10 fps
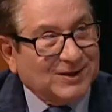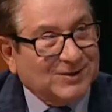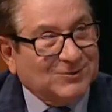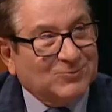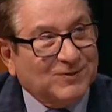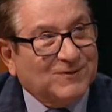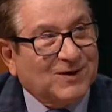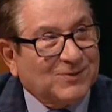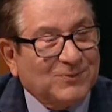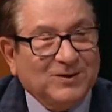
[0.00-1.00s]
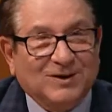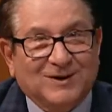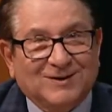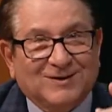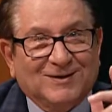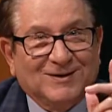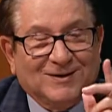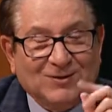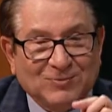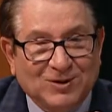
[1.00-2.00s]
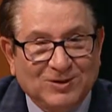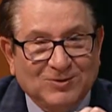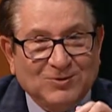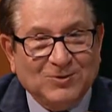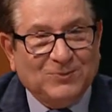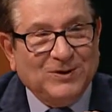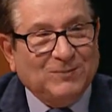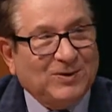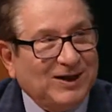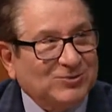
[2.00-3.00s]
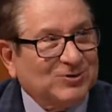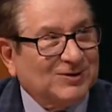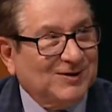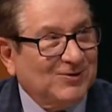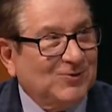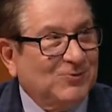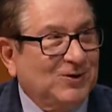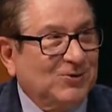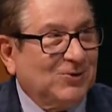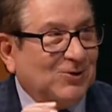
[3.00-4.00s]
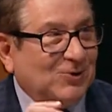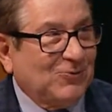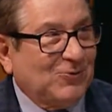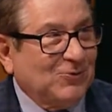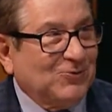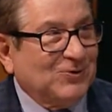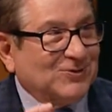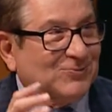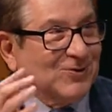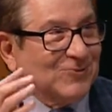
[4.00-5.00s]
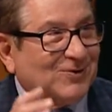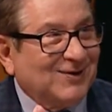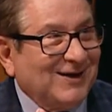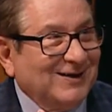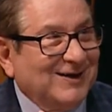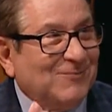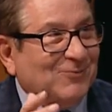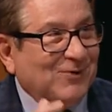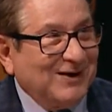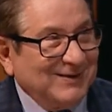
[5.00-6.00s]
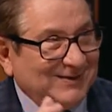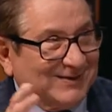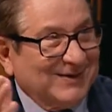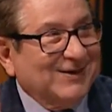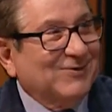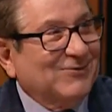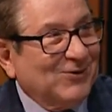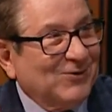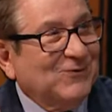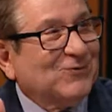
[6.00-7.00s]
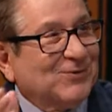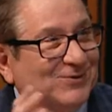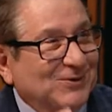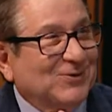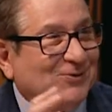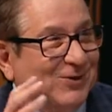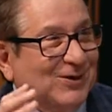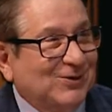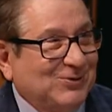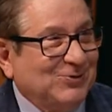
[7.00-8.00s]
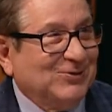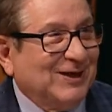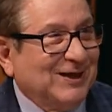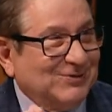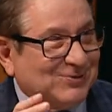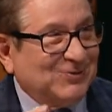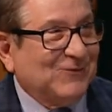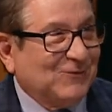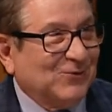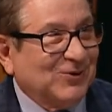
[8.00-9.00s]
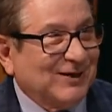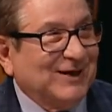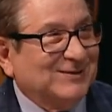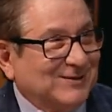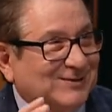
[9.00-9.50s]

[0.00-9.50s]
is we've got to continue to be patient. I know we all go through this when we're lined up waiting to get over, a 2 lanes or a 4 lanes. It's